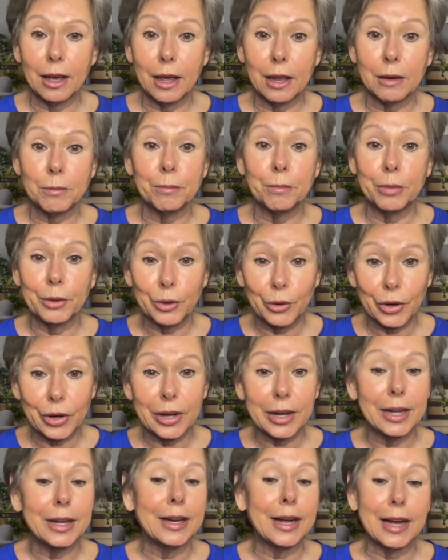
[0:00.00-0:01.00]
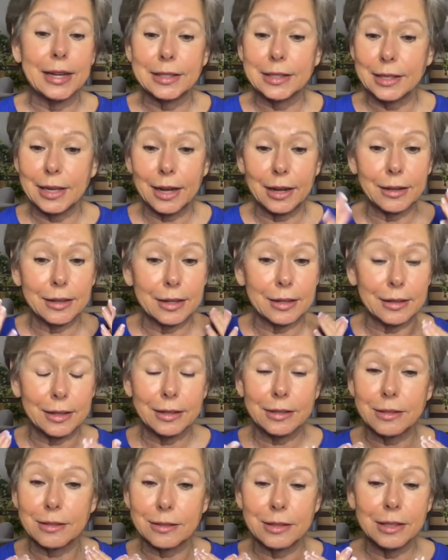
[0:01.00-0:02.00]
And boy, I tell you,
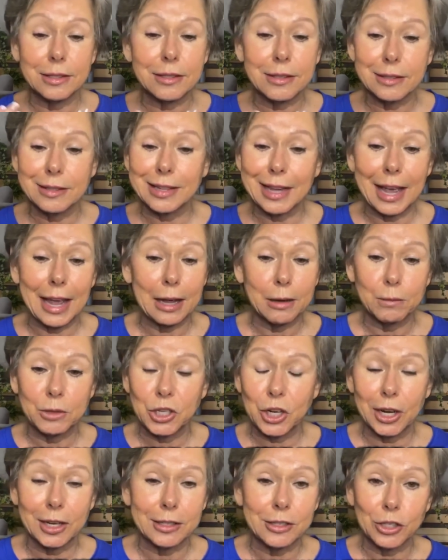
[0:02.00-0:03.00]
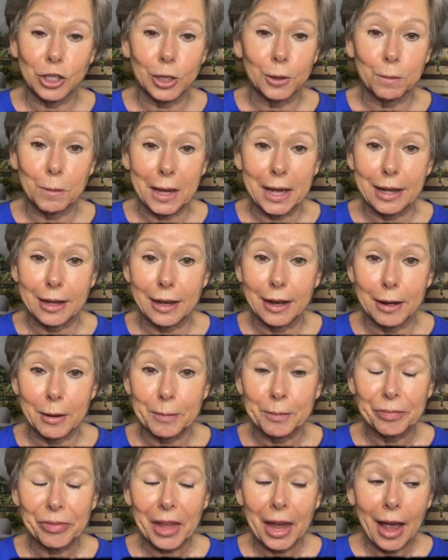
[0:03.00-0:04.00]
this is game-changing
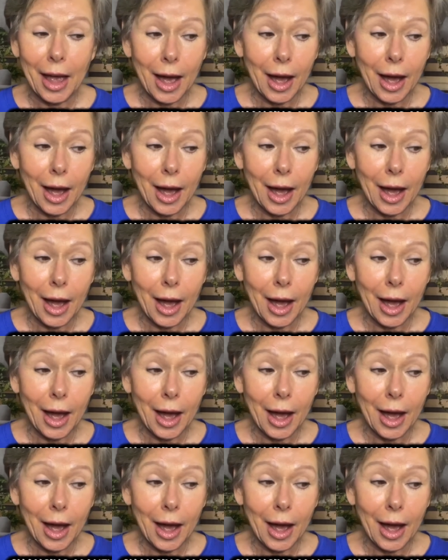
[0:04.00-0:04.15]
makeup.